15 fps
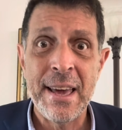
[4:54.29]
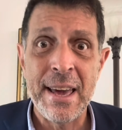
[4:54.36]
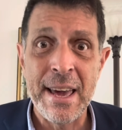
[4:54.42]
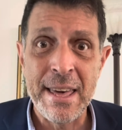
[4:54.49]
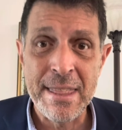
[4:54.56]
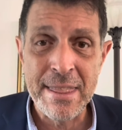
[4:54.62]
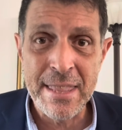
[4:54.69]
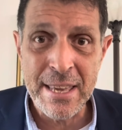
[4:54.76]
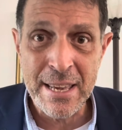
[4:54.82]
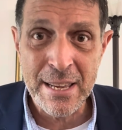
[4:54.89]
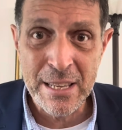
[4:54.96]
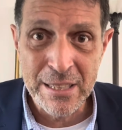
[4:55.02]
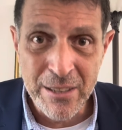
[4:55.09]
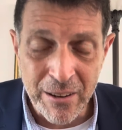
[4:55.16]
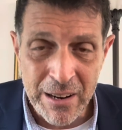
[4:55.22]
and the
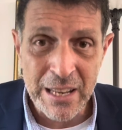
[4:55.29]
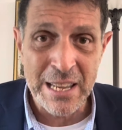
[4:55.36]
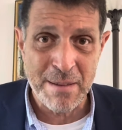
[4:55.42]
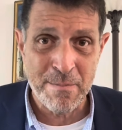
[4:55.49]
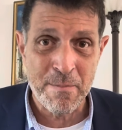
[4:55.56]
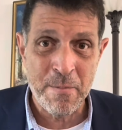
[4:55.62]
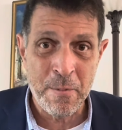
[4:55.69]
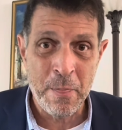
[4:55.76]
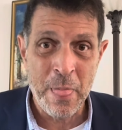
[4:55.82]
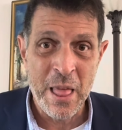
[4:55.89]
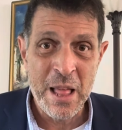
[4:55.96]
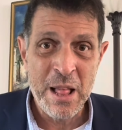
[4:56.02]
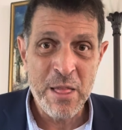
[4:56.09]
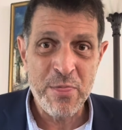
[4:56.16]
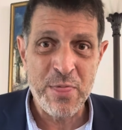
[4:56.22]
Gdoilim
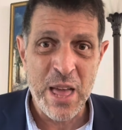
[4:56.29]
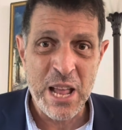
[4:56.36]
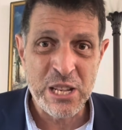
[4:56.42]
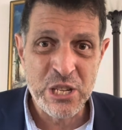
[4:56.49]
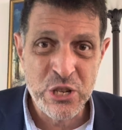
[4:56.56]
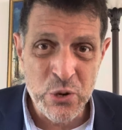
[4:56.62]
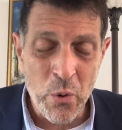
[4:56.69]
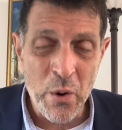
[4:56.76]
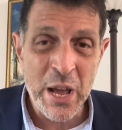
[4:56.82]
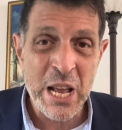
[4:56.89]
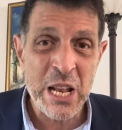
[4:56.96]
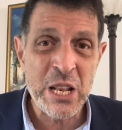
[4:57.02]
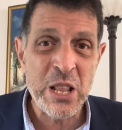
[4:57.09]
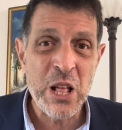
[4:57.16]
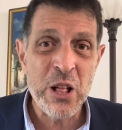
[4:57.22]
that
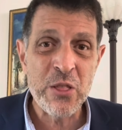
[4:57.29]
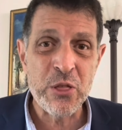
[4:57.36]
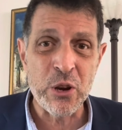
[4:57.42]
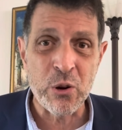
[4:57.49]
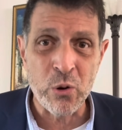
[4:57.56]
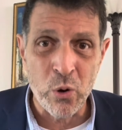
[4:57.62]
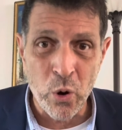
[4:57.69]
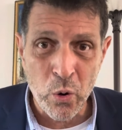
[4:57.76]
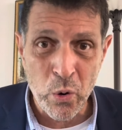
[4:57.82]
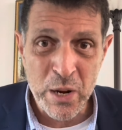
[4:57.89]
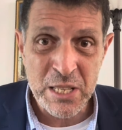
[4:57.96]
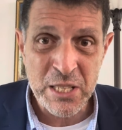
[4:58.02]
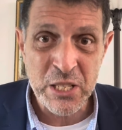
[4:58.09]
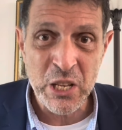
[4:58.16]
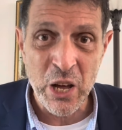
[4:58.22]
join the
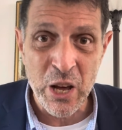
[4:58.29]
chorus